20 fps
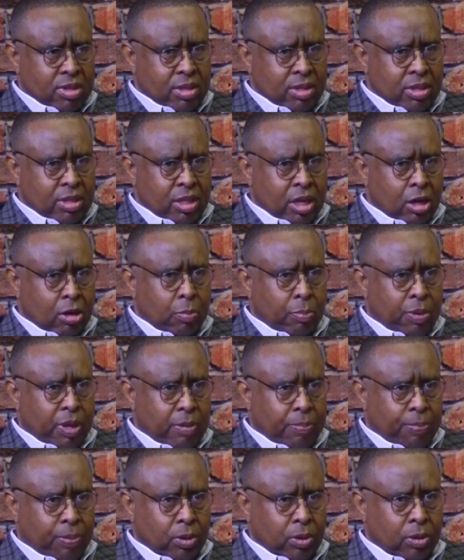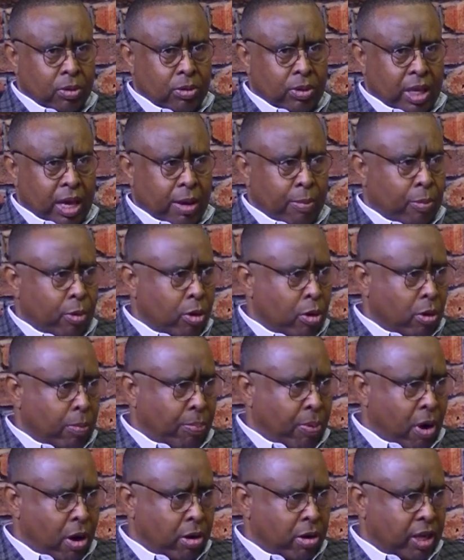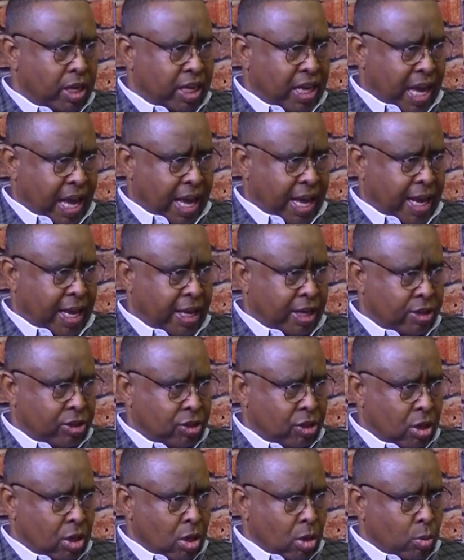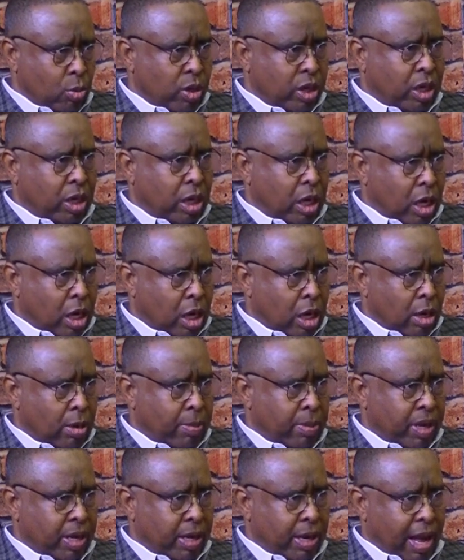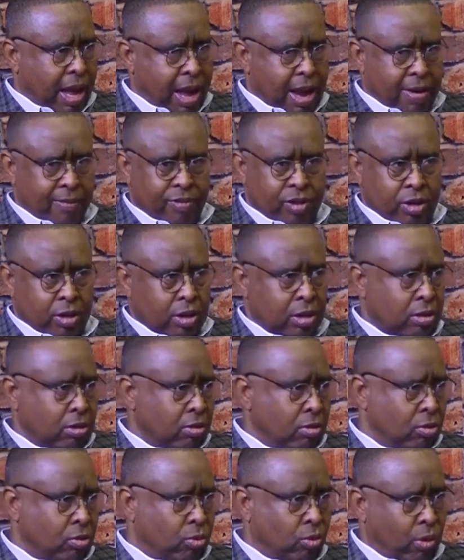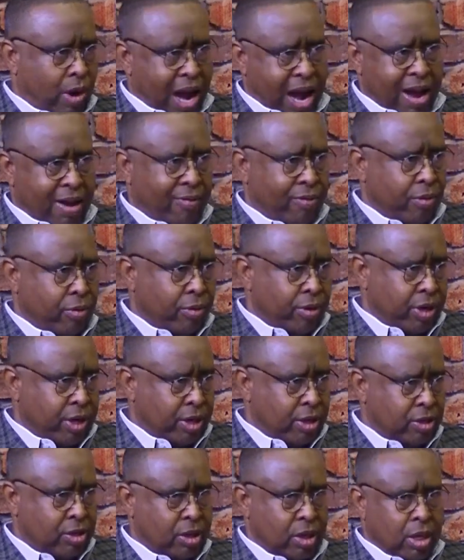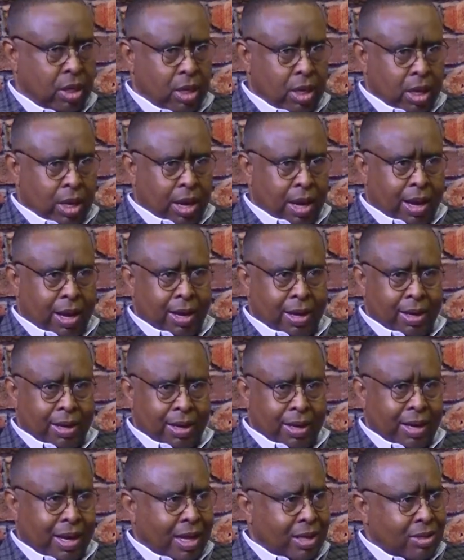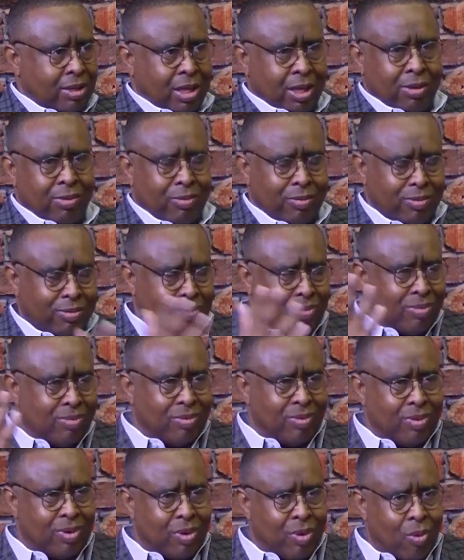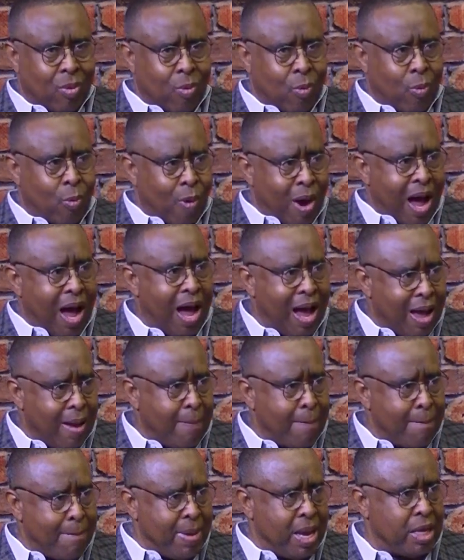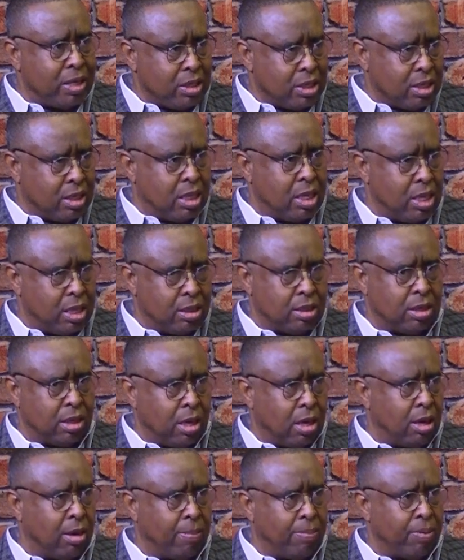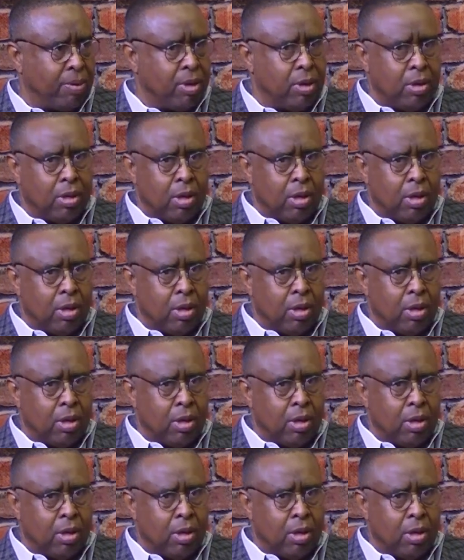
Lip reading: young people that were a part of gangs would come and have their little rivalries, and I say, why mess this up